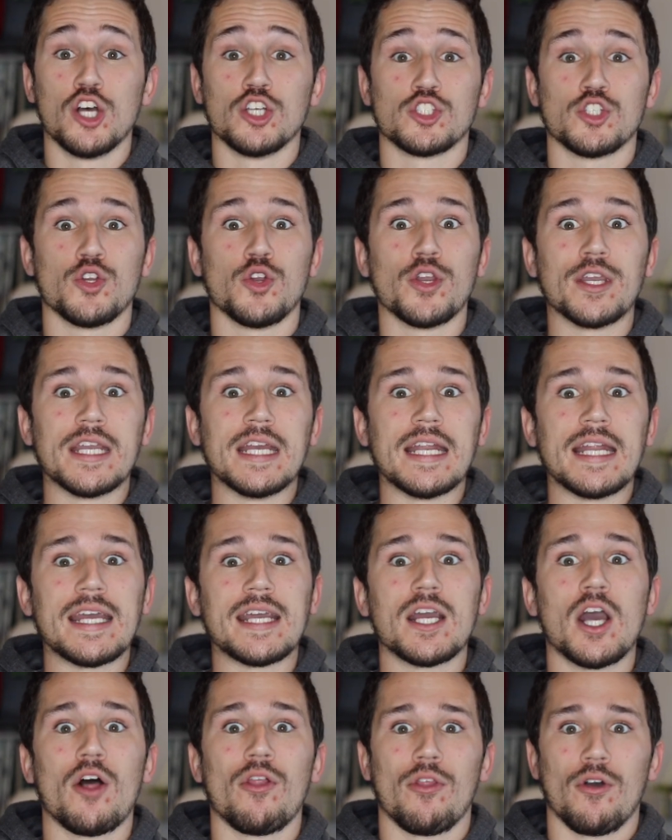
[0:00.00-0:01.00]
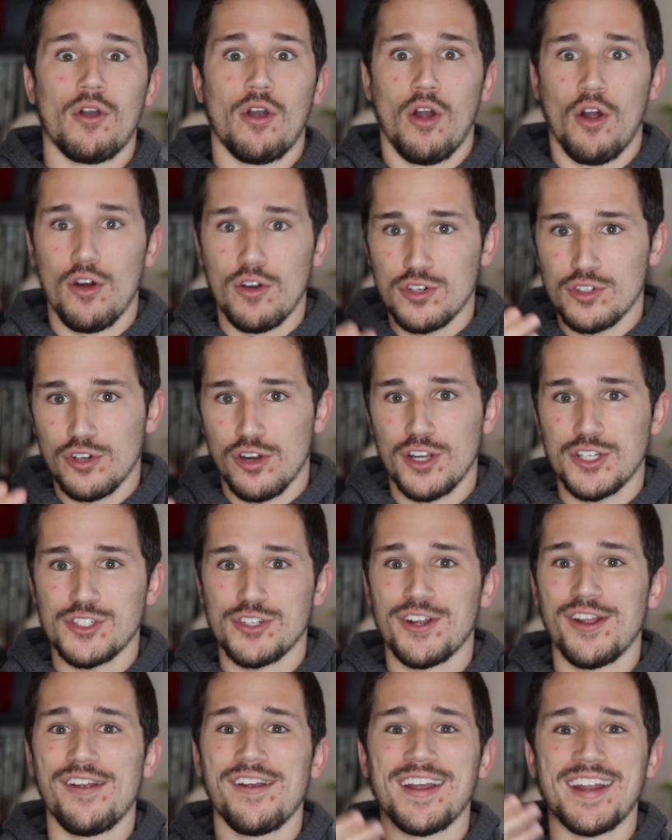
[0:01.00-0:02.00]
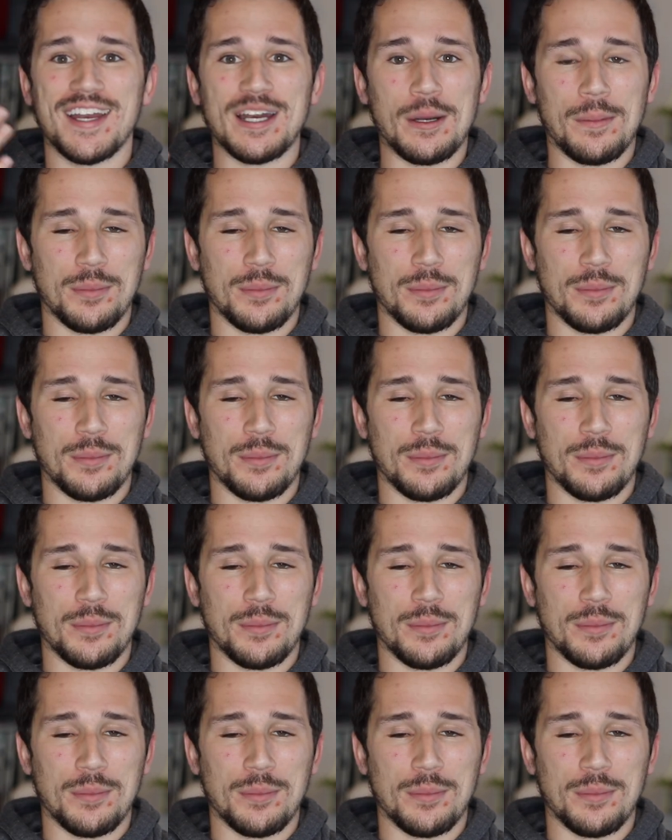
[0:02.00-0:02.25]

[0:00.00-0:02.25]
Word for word: So you're getting the card draw trigger and getting